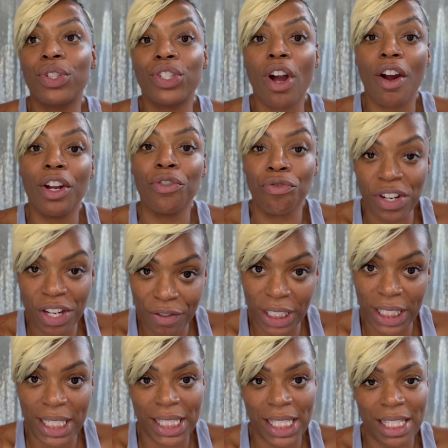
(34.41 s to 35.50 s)
sorry,
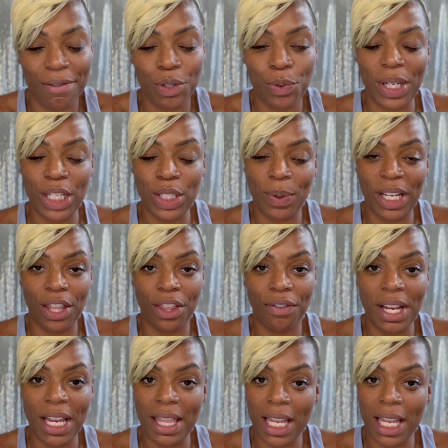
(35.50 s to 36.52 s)
re-releases of 2023,